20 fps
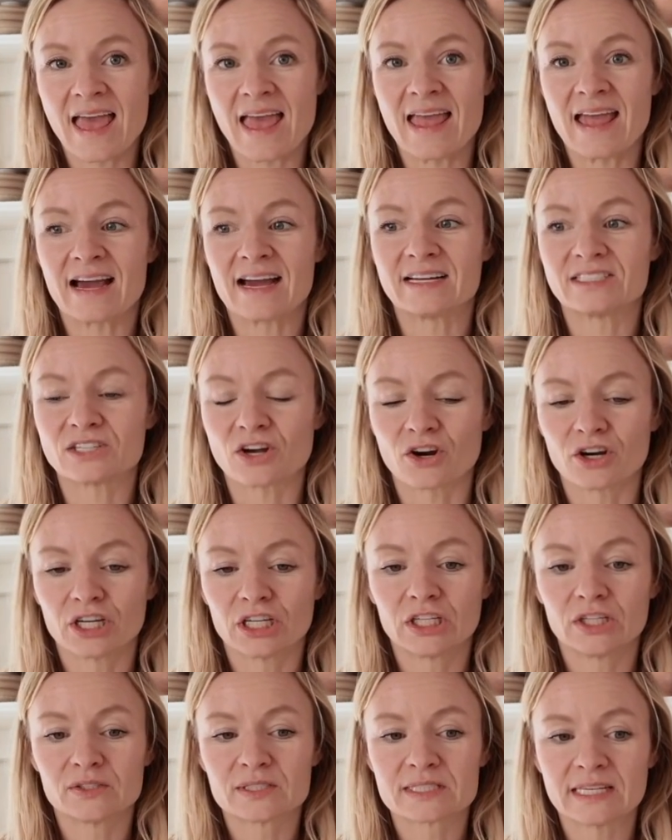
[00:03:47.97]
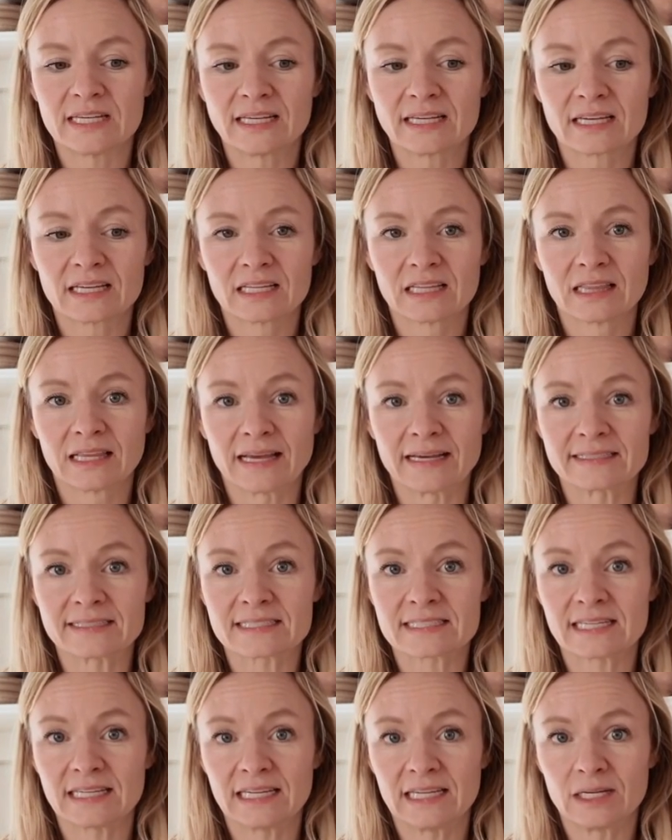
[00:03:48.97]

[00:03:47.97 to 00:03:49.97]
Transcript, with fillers: and are using less